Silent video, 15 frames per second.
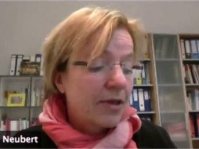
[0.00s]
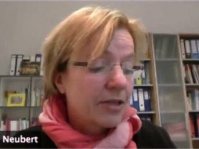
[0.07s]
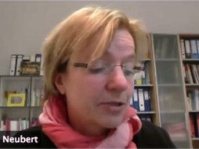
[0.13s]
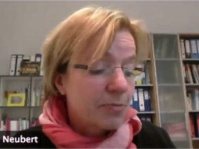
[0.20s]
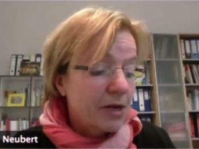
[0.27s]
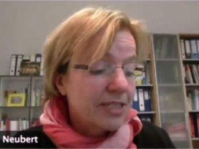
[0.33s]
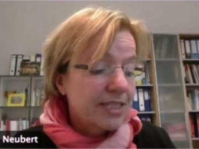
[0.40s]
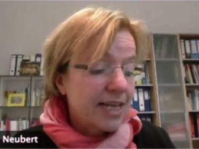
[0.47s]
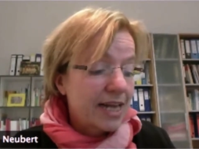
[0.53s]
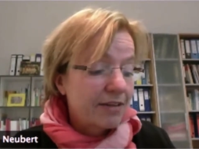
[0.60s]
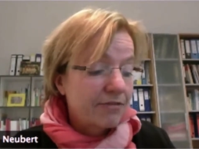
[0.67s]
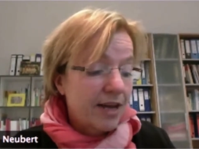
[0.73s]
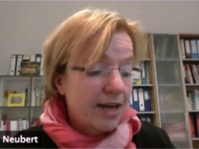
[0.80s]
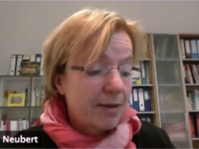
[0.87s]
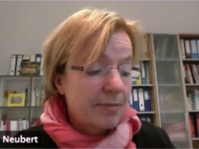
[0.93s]
small-scale
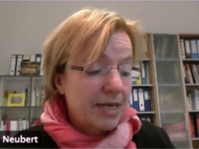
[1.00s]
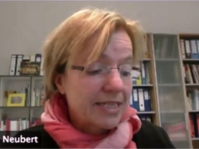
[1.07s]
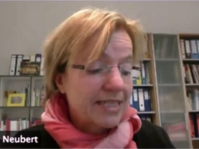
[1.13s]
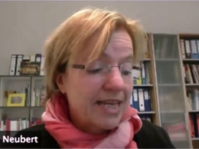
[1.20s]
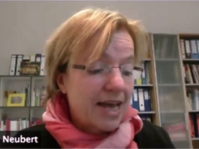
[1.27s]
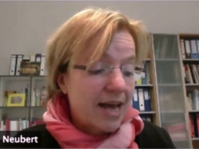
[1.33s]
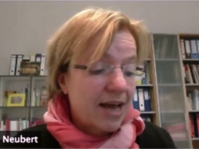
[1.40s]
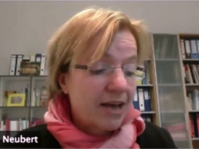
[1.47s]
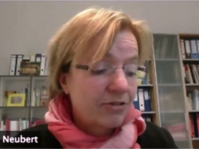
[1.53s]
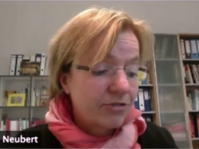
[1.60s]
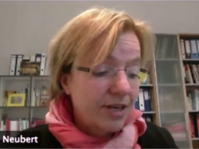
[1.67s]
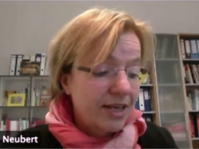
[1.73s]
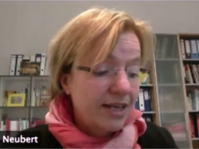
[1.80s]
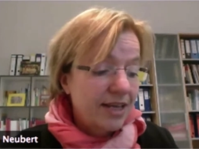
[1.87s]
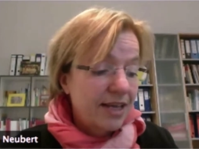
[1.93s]
farmers are
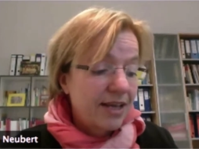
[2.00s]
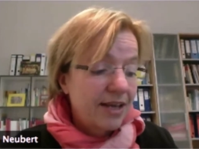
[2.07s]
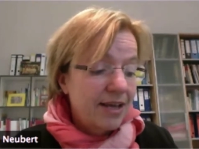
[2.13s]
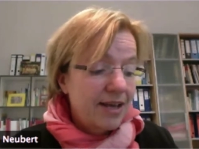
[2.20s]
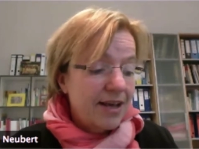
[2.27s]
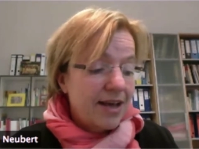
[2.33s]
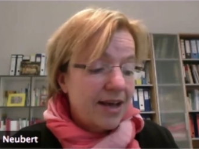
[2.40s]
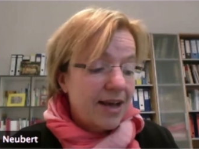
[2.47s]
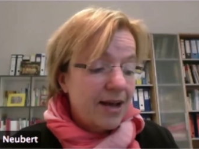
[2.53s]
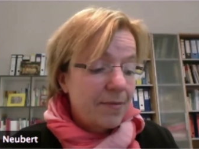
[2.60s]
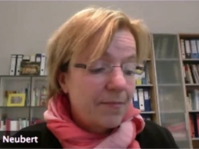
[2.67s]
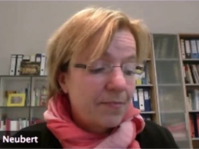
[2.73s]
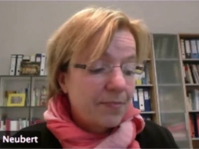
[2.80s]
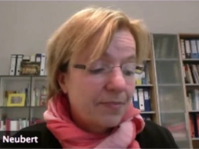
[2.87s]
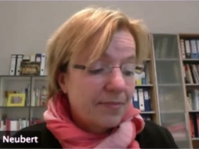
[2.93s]
really
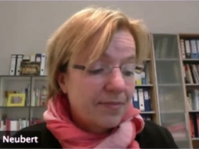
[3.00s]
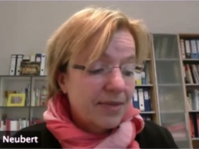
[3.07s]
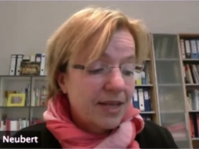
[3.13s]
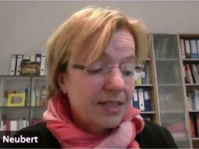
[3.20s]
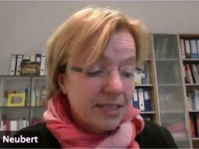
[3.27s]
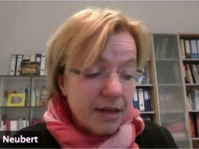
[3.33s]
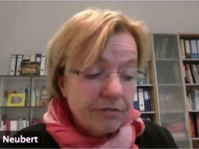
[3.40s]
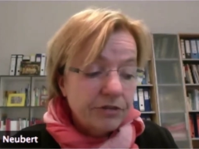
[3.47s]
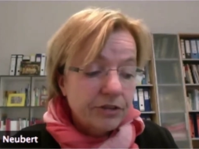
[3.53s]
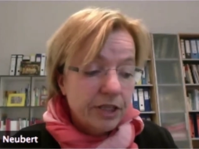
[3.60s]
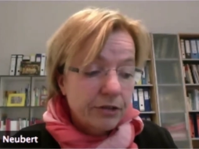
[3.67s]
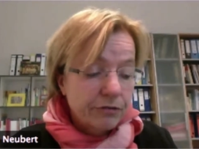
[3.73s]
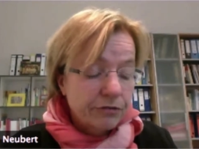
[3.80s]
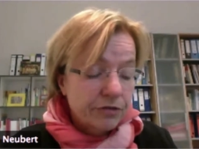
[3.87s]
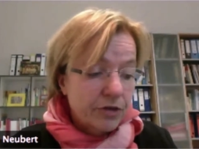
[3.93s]

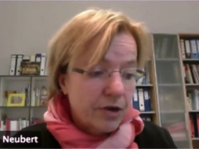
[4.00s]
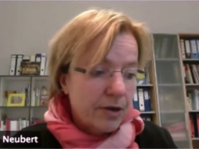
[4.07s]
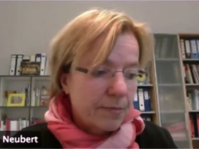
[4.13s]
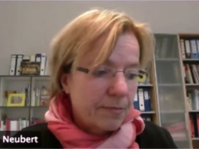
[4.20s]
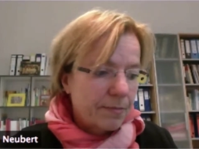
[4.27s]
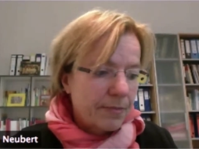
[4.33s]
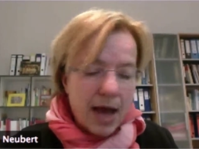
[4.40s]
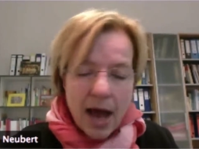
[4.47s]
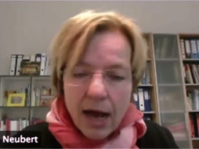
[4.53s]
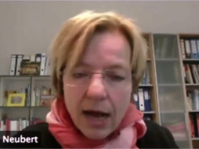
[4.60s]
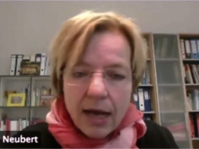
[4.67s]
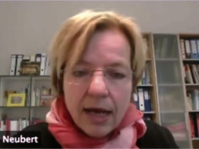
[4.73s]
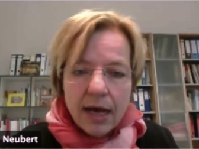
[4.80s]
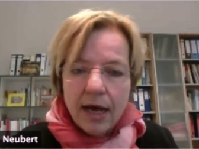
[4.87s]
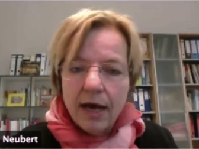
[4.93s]
suffering from
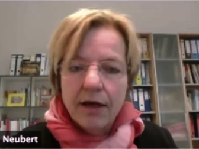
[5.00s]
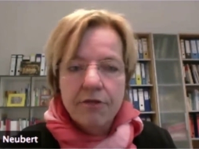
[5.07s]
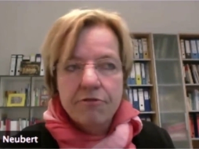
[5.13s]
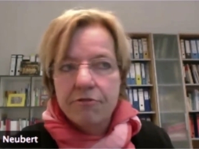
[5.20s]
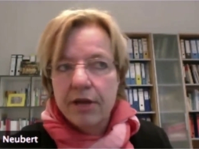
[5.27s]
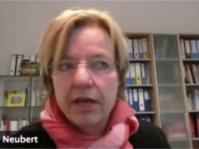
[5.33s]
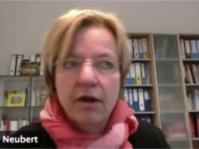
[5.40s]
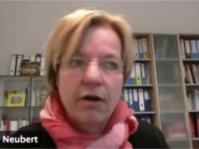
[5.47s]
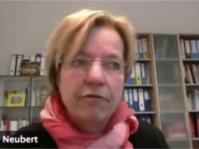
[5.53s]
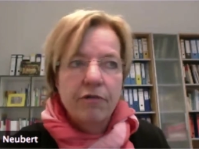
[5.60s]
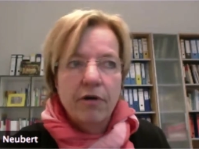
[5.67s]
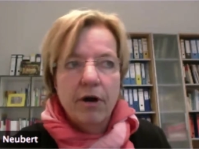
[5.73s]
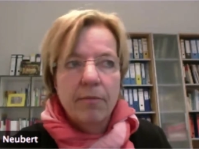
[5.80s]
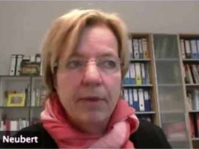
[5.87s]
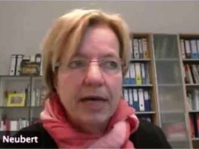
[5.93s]
hunger 3 or
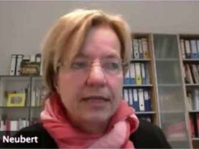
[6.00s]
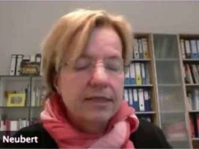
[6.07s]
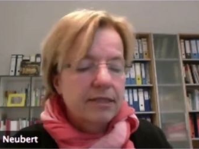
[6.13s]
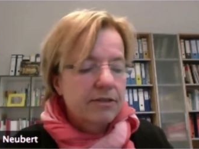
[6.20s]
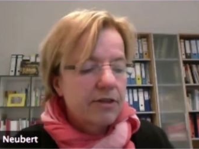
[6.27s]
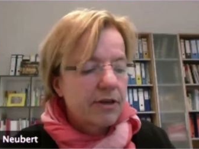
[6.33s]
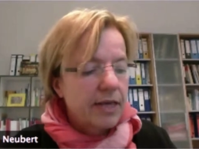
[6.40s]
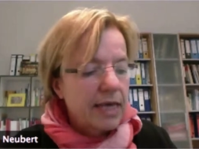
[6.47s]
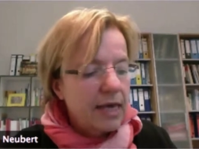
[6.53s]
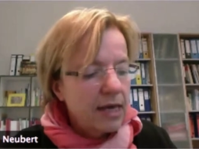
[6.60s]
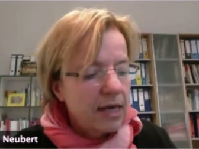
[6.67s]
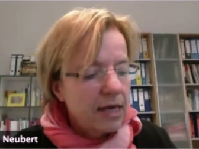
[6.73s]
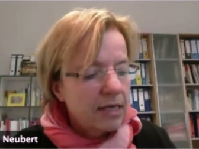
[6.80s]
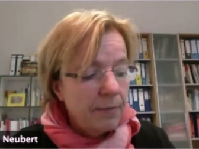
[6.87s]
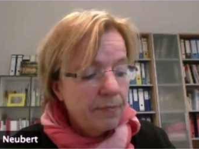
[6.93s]
4 months a
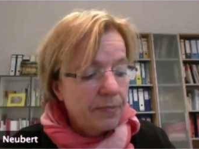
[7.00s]
year.